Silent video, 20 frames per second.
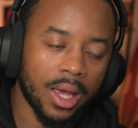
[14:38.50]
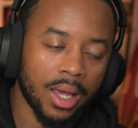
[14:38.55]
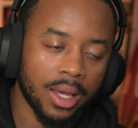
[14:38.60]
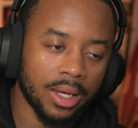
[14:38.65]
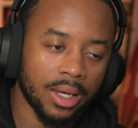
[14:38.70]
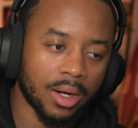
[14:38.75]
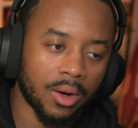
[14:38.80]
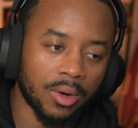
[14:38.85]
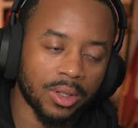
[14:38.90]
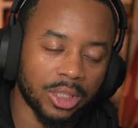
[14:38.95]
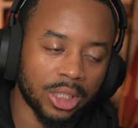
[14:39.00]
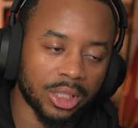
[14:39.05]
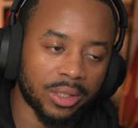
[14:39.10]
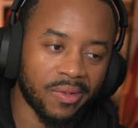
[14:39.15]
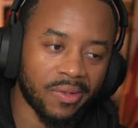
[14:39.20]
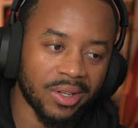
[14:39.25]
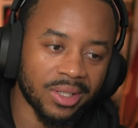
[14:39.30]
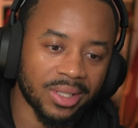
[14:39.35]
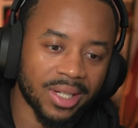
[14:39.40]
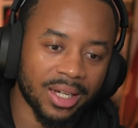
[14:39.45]
you know, it just
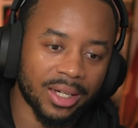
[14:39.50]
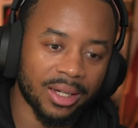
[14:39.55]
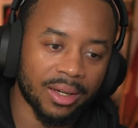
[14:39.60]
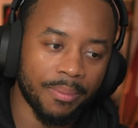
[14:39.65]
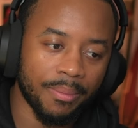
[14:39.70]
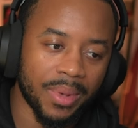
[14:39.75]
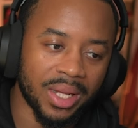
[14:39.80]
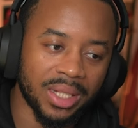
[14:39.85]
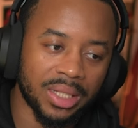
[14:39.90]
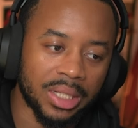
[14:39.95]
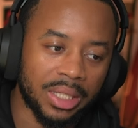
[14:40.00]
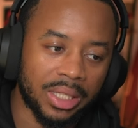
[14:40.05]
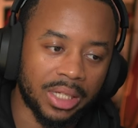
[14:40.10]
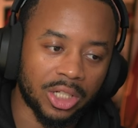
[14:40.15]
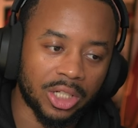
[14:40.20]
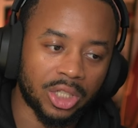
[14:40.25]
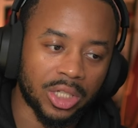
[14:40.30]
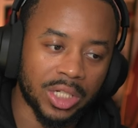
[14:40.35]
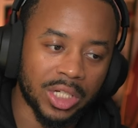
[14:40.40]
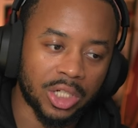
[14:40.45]
feels like mentally
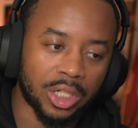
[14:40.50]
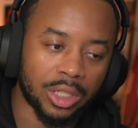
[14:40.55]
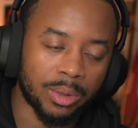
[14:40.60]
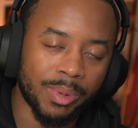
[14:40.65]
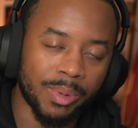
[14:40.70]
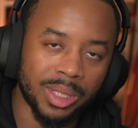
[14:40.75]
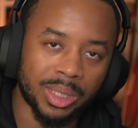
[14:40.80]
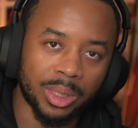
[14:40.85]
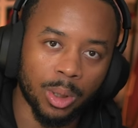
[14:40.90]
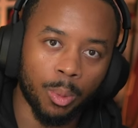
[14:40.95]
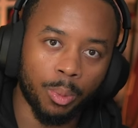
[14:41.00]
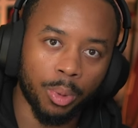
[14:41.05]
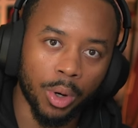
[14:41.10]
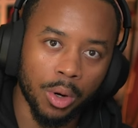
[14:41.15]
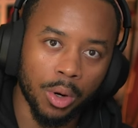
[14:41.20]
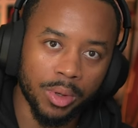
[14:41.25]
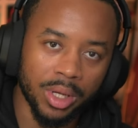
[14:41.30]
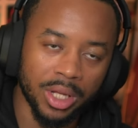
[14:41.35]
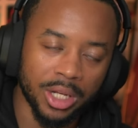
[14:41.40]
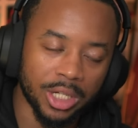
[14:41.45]
she's just been so
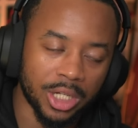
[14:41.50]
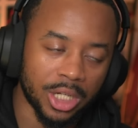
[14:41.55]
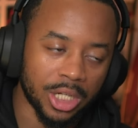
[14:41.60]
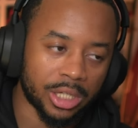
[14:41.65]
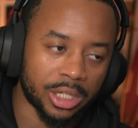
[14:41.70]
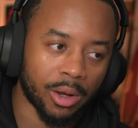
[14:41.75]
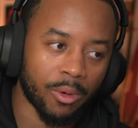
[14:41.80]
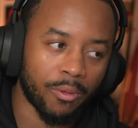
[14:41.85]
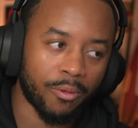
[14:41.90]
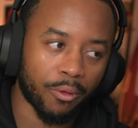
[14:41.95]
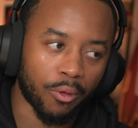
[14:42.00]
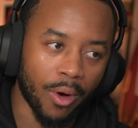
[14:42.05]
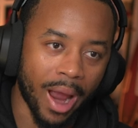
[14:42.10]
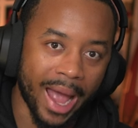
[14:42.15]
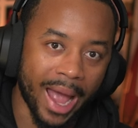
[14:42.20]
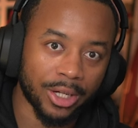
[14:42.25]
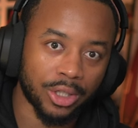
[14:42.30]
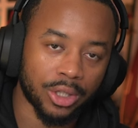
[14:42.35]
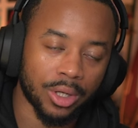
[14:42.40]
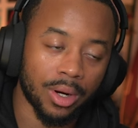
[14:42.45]
broken, she's so
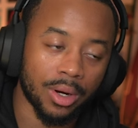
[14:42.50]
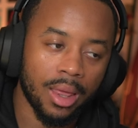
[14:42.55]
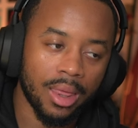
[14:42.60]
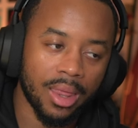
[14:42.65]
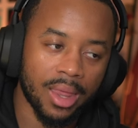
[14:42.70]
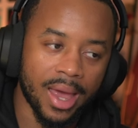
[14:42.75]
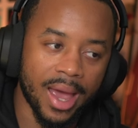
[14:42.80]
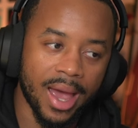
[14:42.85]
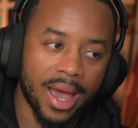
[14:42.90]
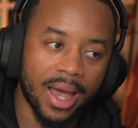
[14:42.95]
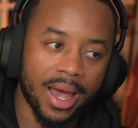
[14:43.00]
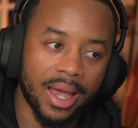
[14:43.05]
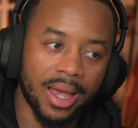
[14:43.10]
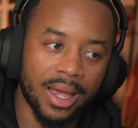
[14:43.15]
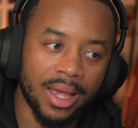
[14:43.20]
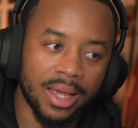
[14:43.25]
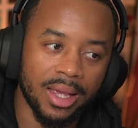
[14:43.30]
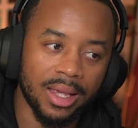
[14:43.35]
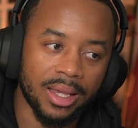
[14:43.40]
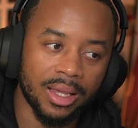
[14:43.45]
fractured, that,
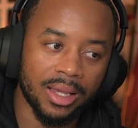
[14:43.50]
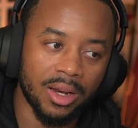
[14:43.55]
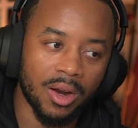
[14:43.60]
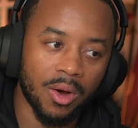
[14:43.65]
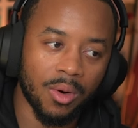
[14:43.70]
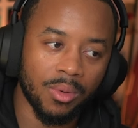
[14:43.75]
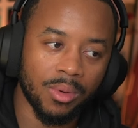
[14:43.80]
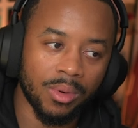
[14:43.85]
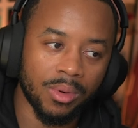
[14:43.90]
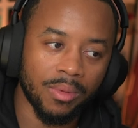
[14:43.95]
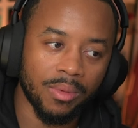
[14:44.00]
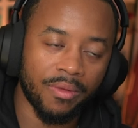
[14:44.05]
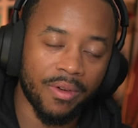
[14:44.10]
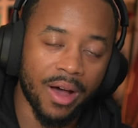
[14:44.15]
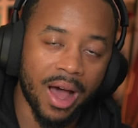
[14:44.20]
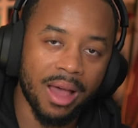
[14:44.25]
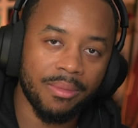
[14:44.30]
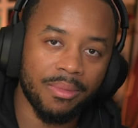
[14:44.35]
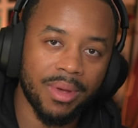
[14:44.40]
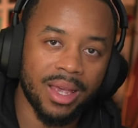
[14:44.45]
you know,
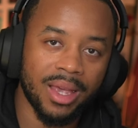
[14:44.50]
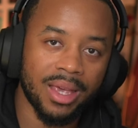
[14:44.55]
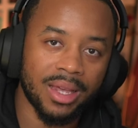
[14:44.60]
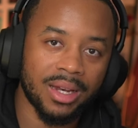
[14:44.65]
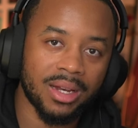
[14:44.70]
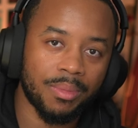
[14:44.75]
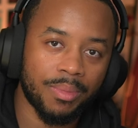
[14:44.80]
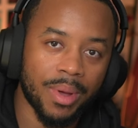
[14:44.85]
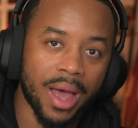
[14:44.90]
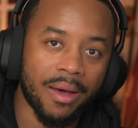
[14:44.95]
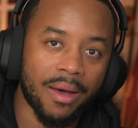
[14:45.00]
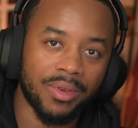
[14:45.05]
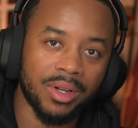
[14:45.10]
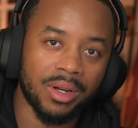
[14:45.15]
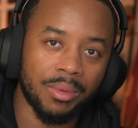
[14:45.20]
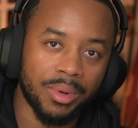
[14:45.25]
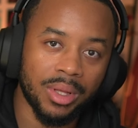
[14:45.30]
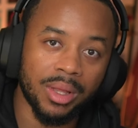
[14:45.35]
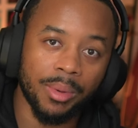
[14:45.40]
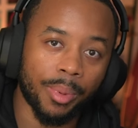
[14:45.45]
Vi may end up having to
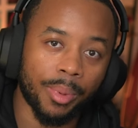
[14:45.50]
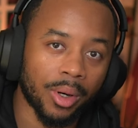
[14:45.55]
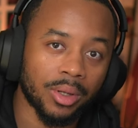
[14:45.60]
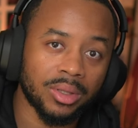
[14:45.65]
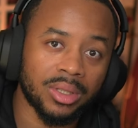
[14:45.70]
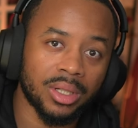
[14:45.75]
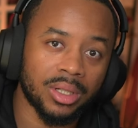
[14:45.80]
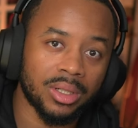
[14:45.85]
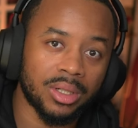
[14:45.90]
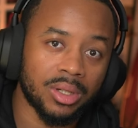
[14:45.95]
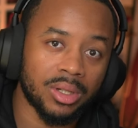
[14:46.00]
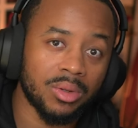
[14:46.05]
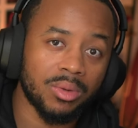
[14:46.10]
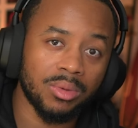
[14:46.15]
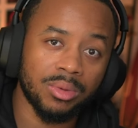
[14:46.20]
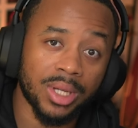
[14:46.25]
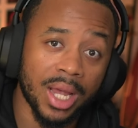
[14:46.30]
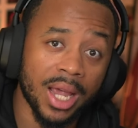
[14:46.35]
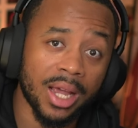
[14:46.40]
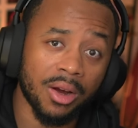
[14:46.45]
be the person to
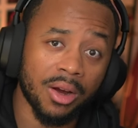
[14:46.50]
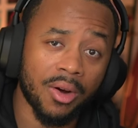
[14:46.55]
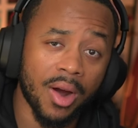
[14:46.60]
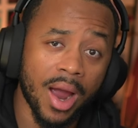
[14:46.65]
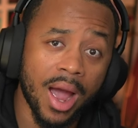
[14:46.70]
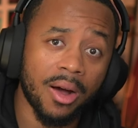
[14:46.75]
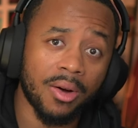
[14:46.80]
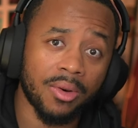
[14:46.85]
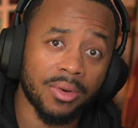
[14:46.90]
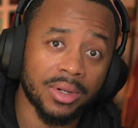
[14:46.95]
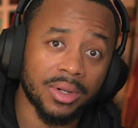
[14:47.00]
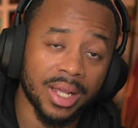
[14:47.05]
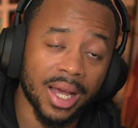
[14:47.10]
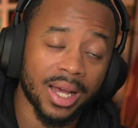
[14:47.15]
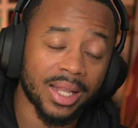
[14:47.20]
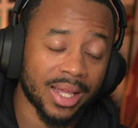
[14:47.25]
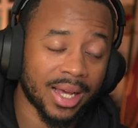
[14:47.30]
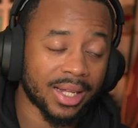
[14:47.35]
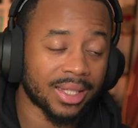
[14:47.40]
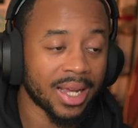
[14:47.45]
take her out.
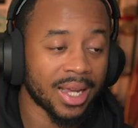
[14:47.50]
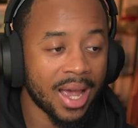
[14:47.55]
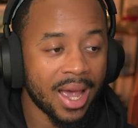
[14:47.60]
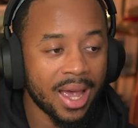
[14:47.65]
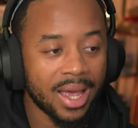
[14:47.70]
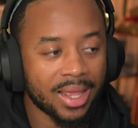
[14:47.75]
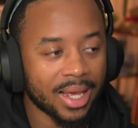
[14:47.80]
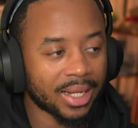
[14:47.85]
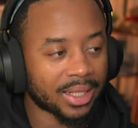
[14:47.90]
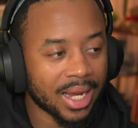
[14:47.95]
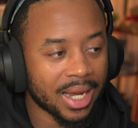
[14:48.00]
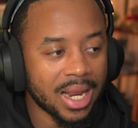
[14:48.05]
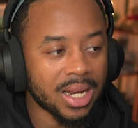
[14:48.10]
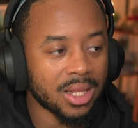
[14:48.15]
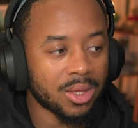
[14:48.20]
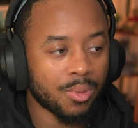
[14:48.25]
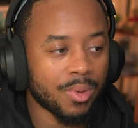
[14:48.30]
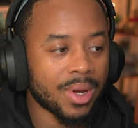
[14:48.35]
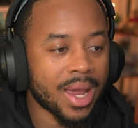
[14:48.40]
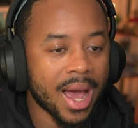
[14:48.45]
That's kind of
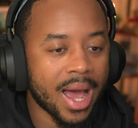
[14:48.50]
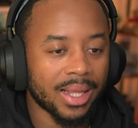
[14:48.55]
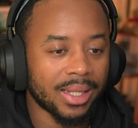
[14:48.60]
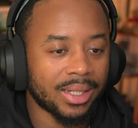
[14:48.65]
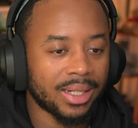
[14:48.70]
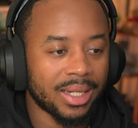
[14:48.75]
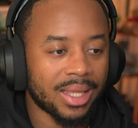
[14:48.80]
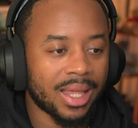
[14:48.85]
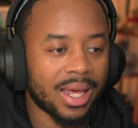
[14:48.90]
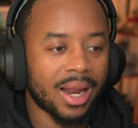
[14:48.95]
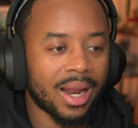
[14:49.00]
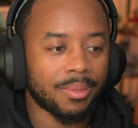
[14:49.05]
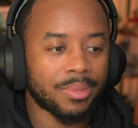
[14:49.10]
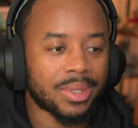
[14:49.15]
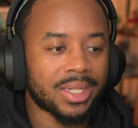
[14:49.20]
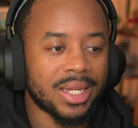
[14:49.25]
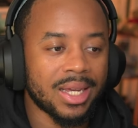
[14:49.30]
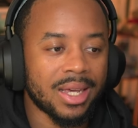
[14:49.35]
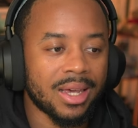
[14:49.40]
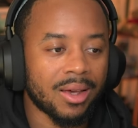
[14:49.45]
the reality that I'm
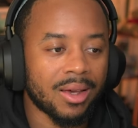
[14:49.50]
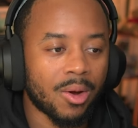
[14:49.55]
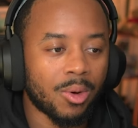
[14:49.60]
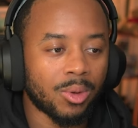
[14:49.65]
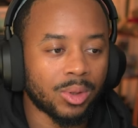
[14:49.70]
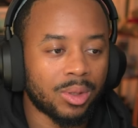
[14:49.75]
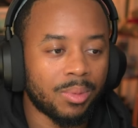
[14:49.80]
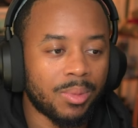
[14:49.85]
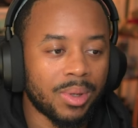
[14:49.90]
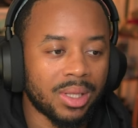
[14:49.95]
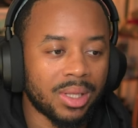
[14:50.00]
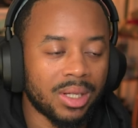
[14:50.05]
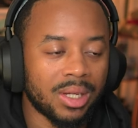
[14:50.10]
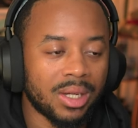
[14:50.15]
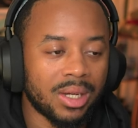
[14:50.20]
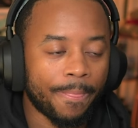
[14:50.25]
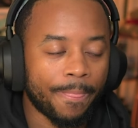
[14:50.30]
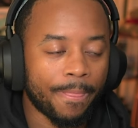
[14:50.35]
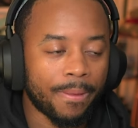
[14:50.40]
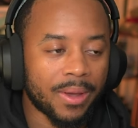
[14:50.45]
seeing
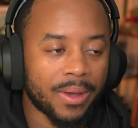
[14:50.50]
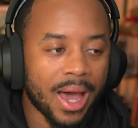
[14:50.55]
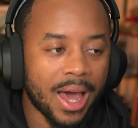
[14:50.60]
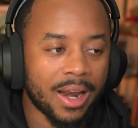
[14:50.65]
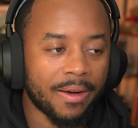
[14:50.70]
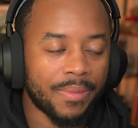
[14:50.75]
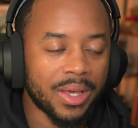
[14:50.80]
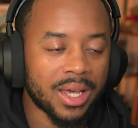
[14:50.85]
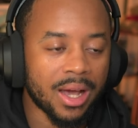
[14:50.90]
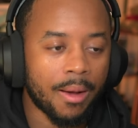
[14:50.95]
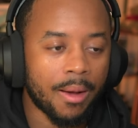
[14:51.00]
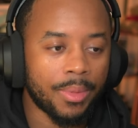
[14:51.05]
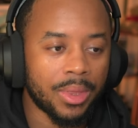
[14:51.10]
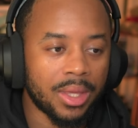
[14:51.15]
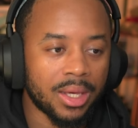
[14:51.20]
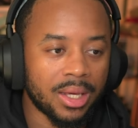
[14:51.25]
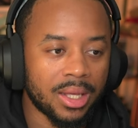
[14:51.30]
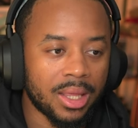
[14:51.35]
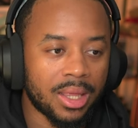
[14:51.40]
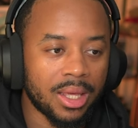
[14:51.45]
ultimately kind of become
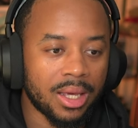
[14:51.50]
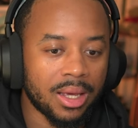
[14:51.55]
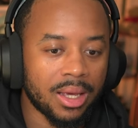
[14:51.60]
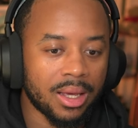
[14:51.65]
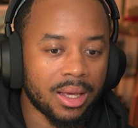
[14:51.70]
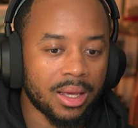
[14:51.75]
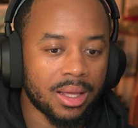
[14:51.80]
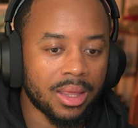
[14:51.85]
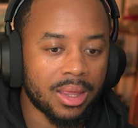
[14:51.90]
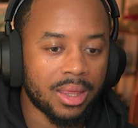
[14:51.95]
the